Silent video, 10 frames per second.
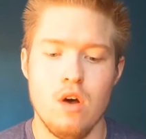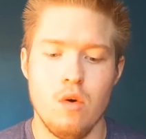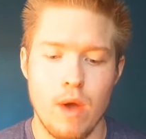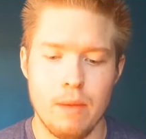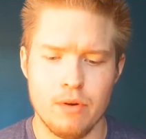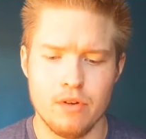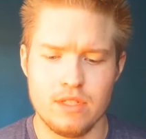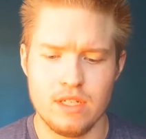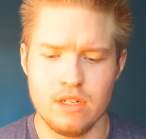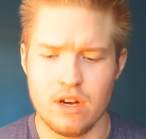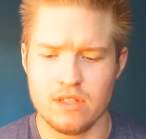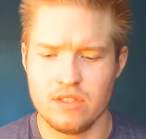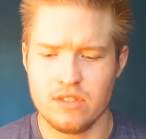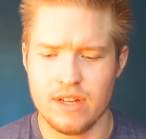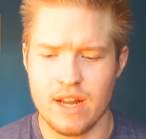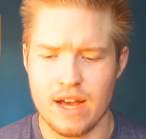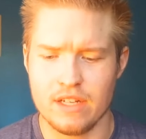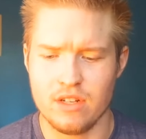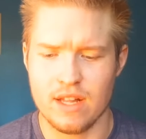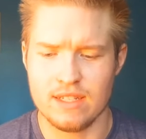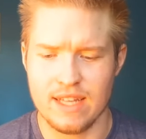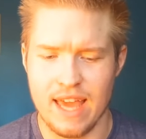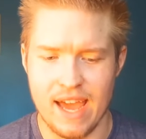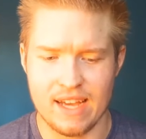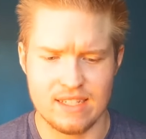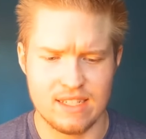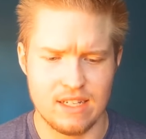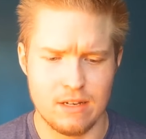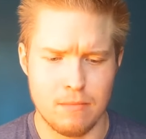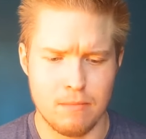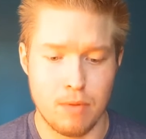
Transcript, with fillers: whey protein concentrate, hydrolyzed casein,